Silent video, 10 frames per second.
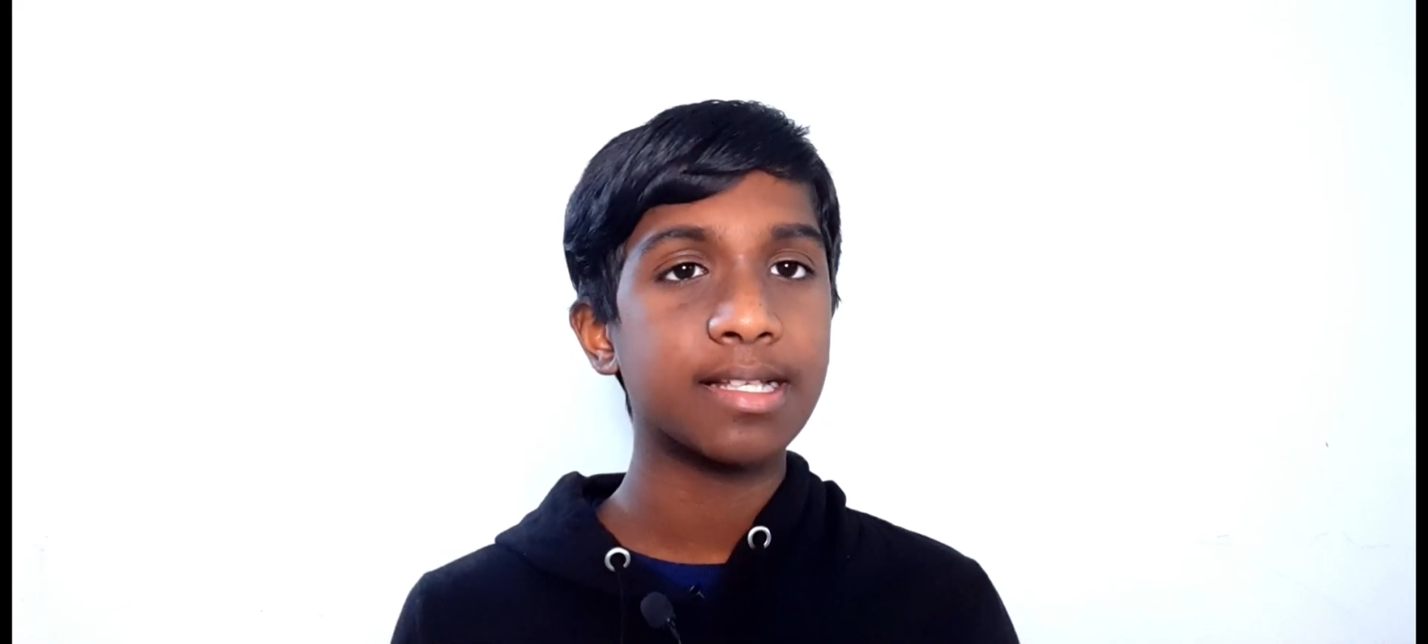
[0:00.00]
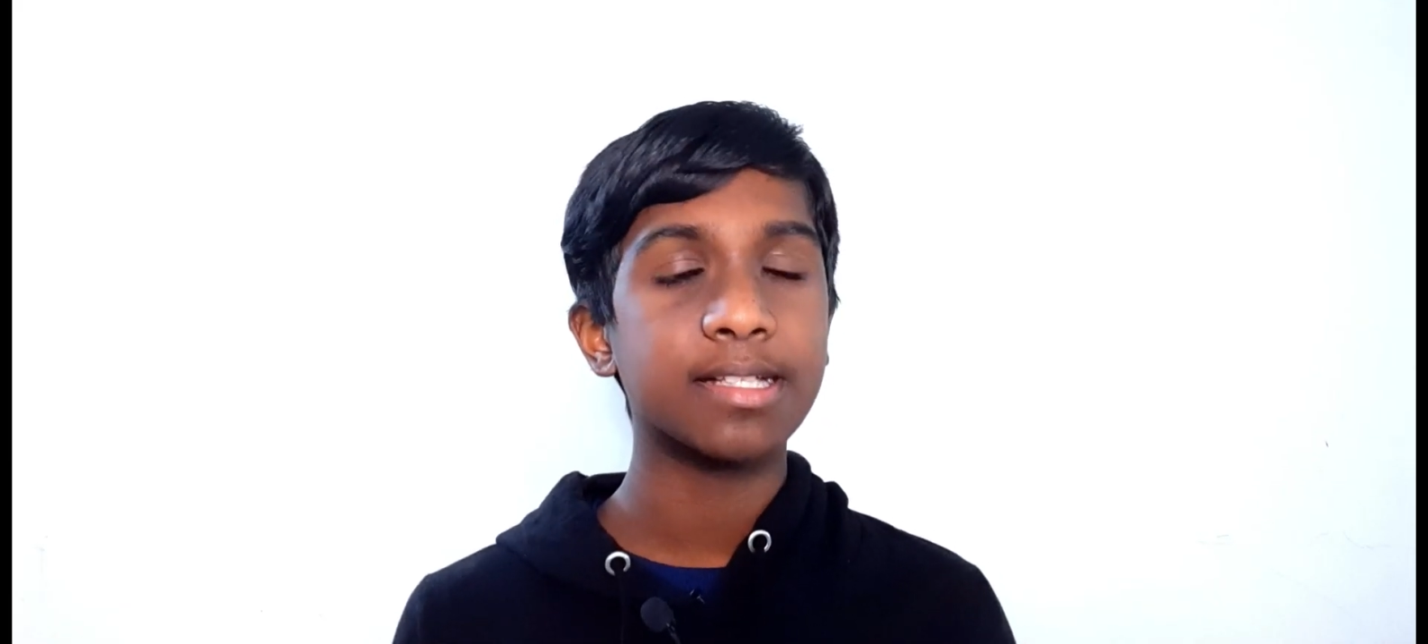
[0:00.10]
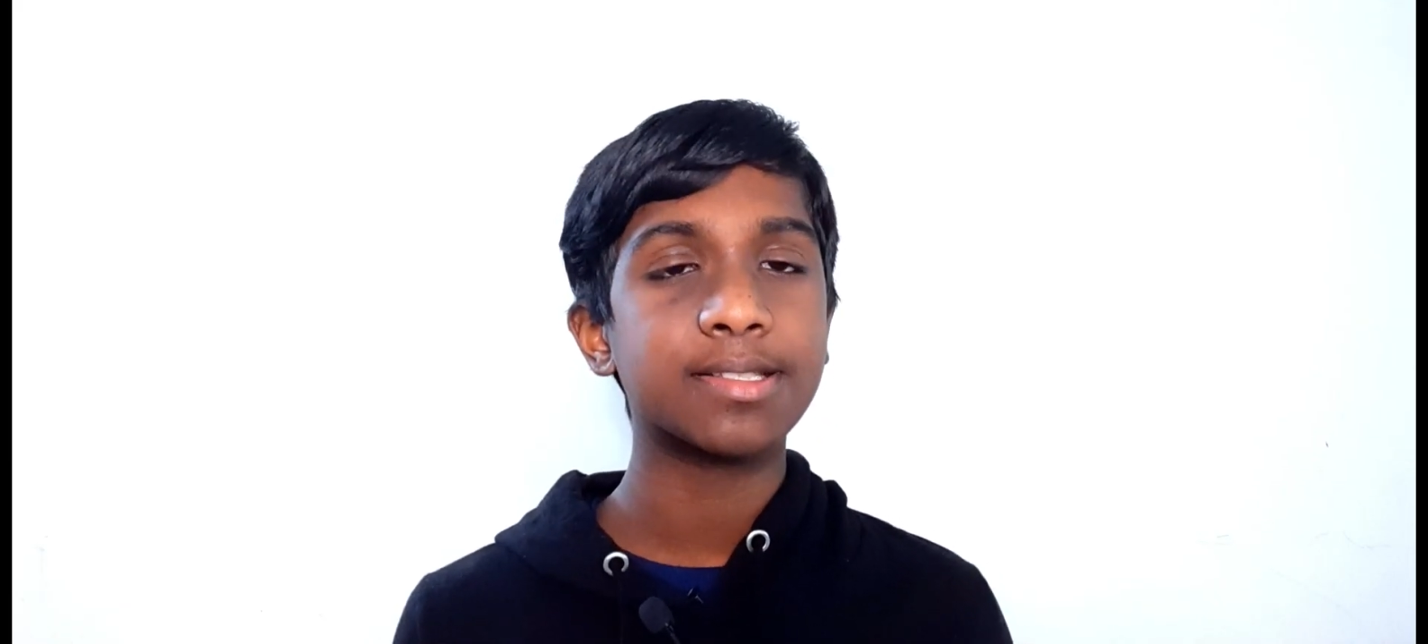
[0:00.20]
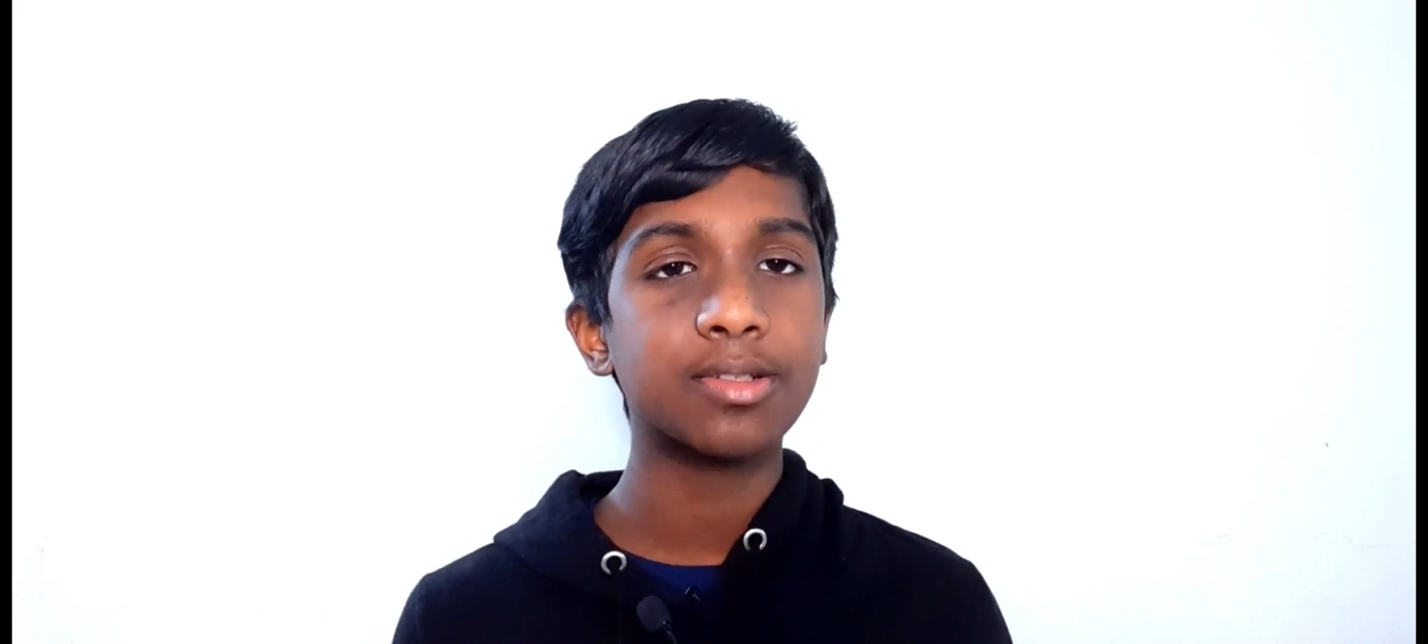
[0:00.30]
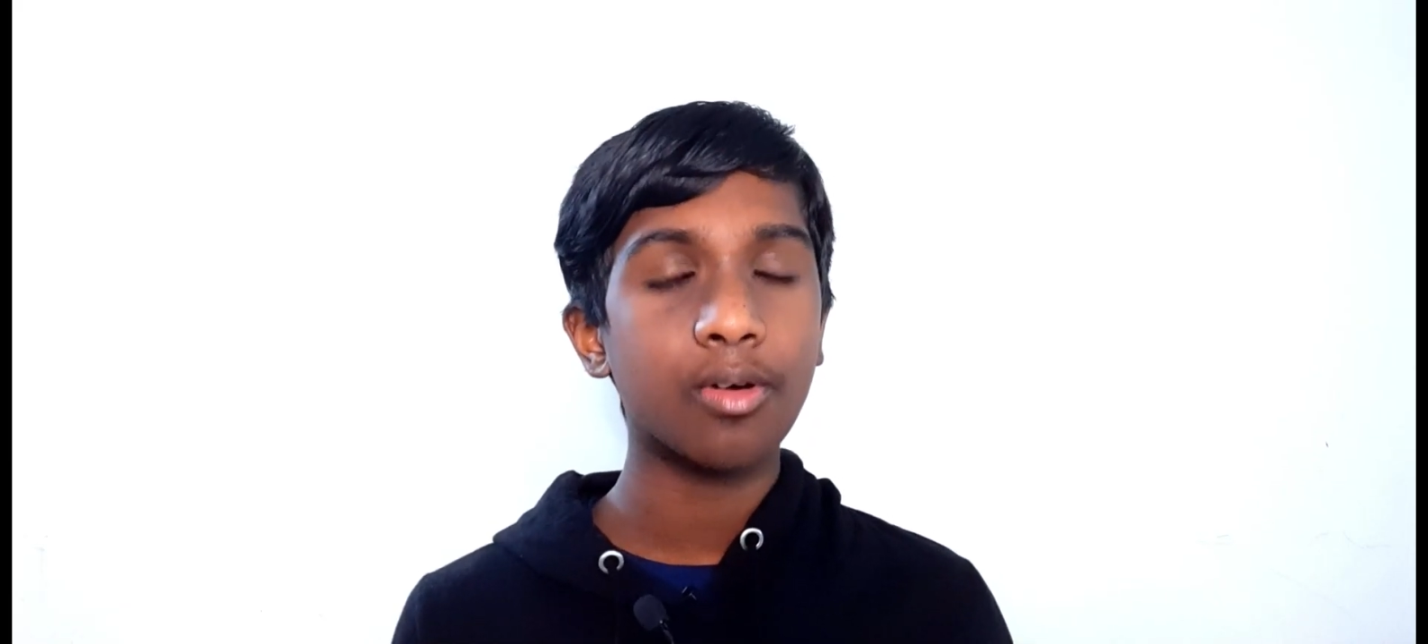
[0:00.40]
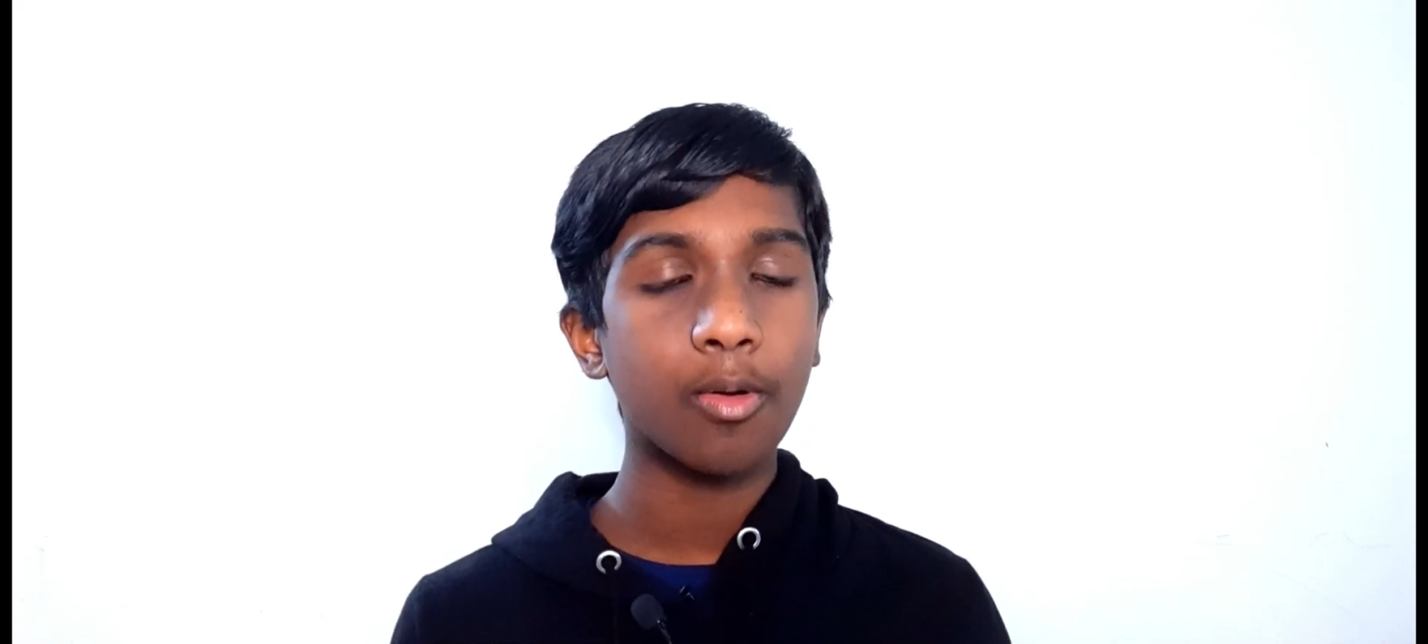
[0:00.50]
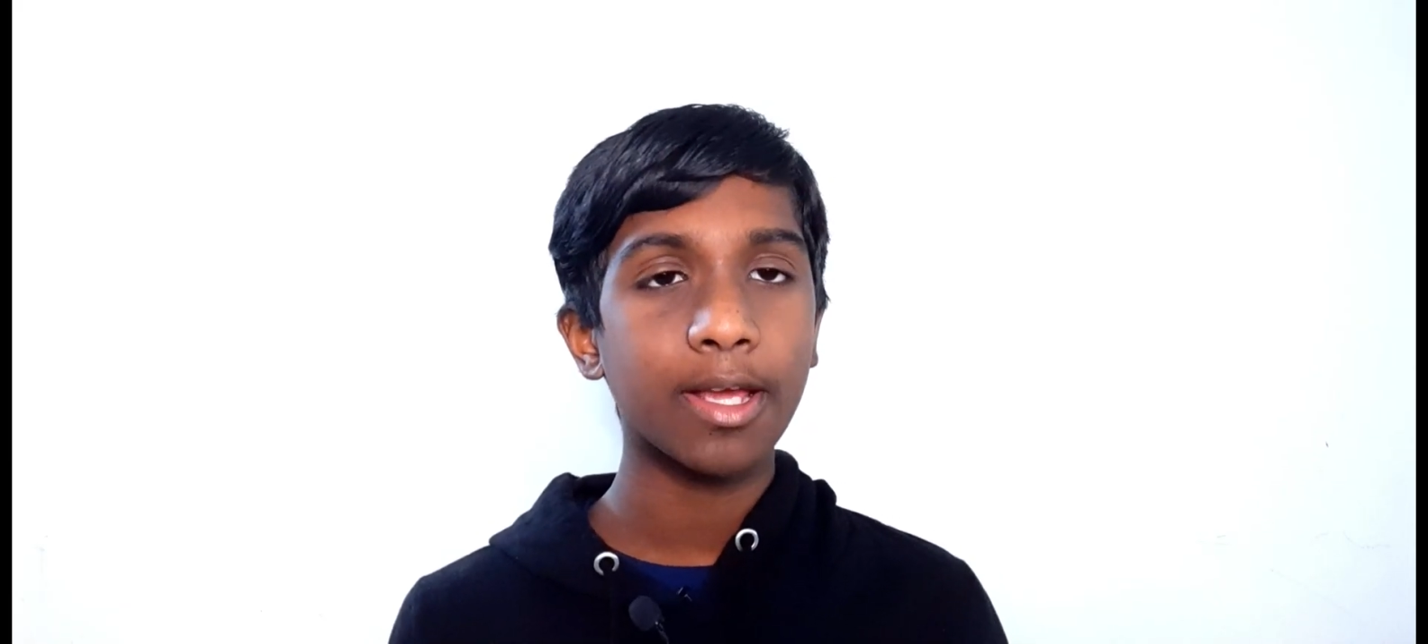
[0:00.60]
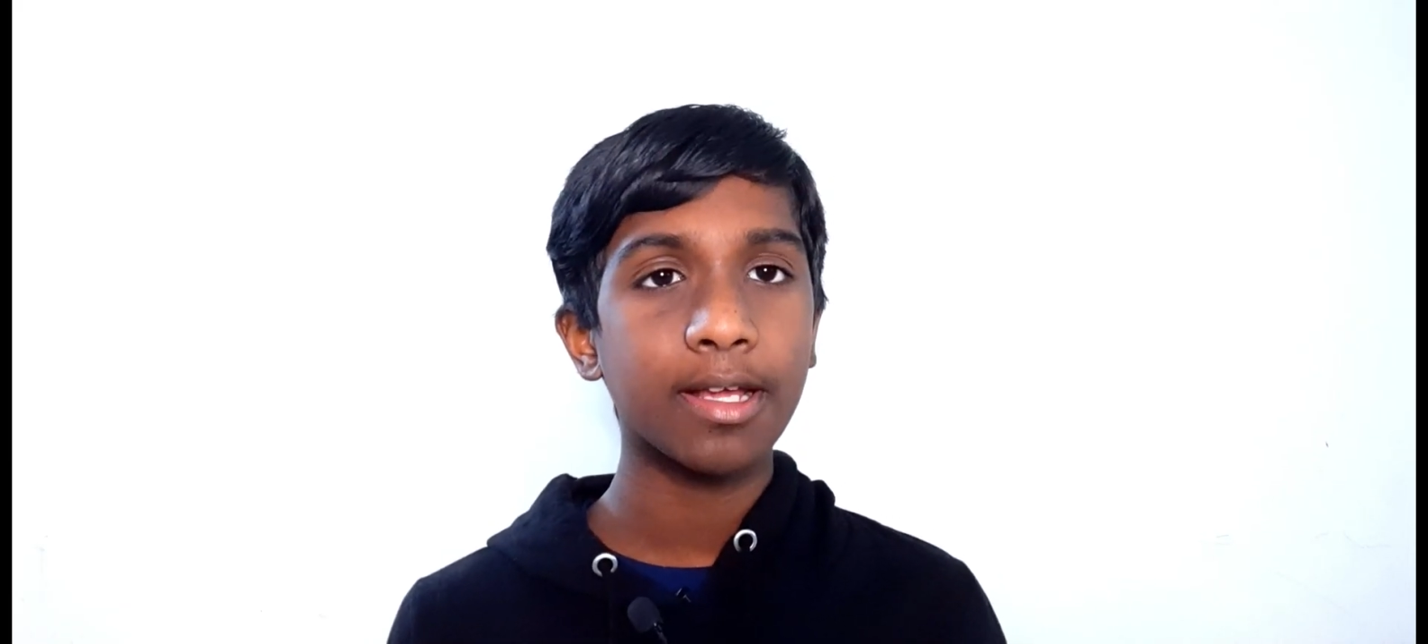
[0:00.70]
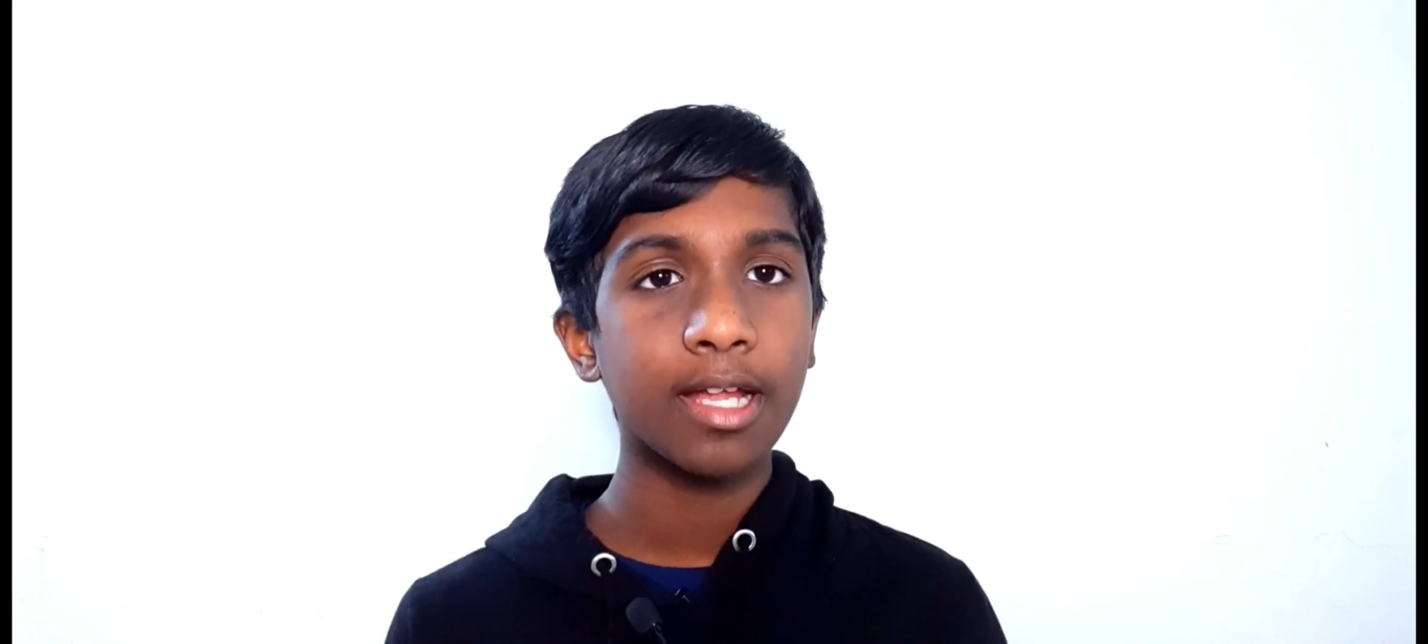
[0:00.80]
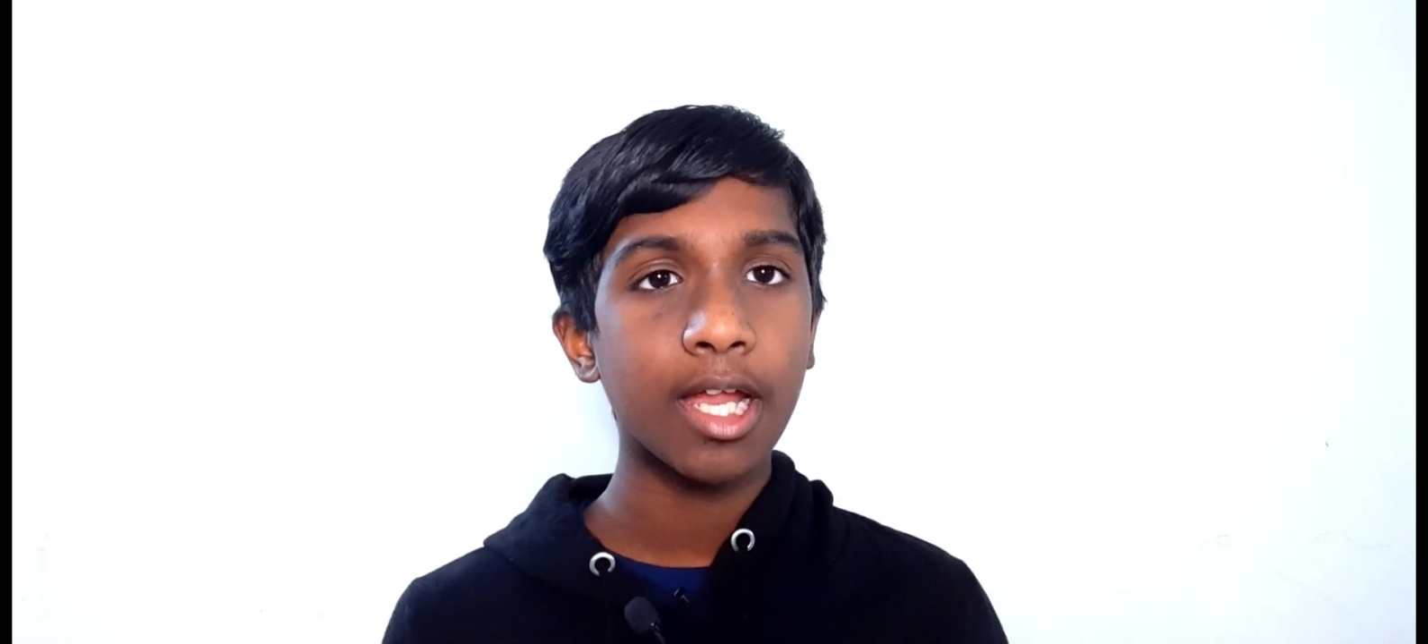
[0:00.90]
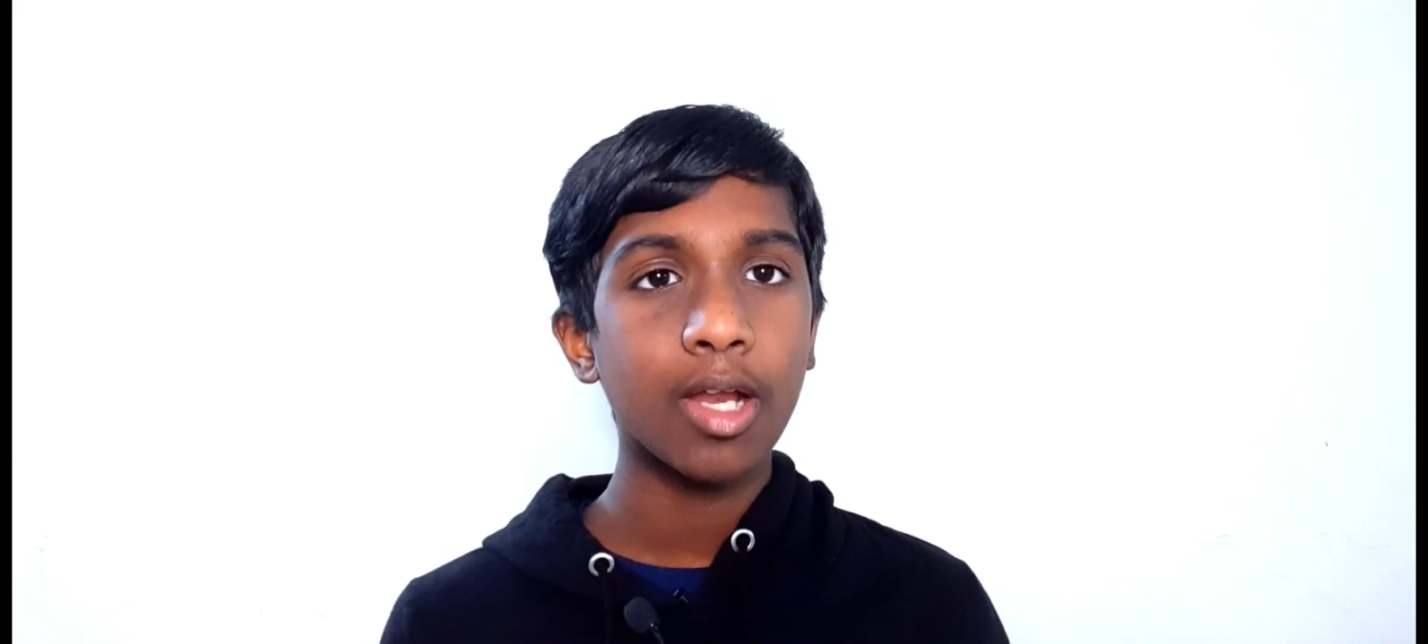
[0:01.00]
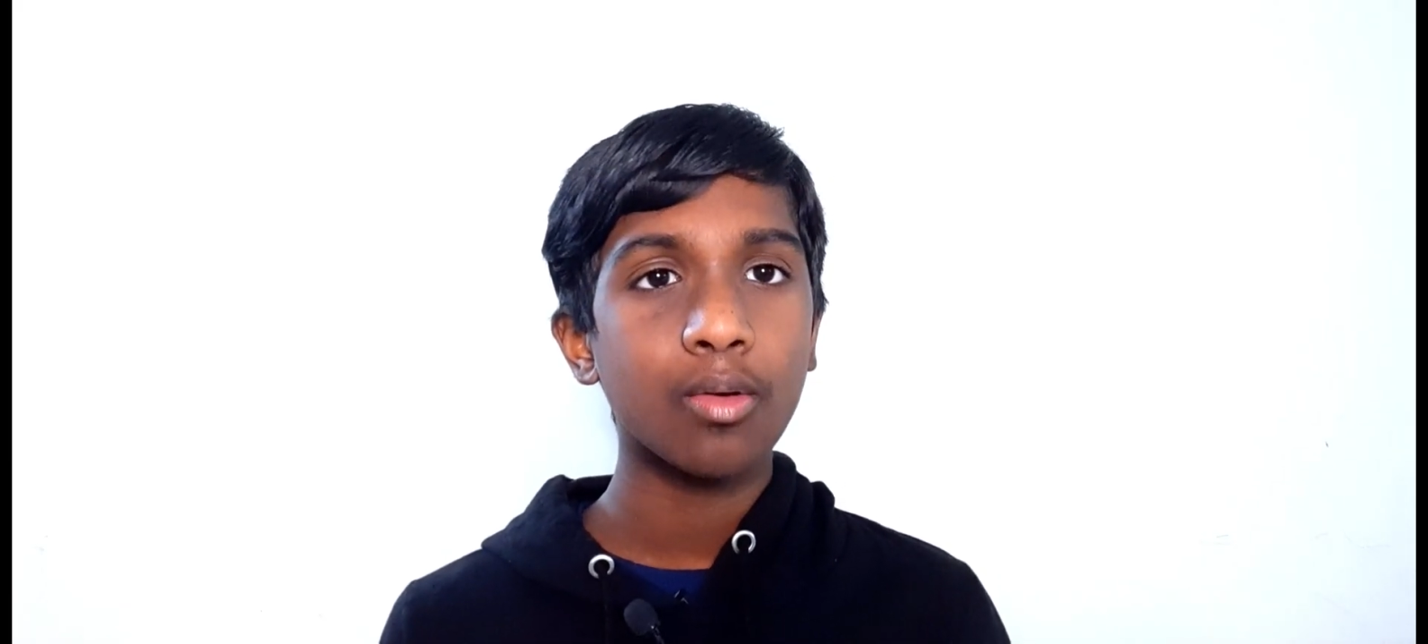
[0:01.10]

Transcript: It's growing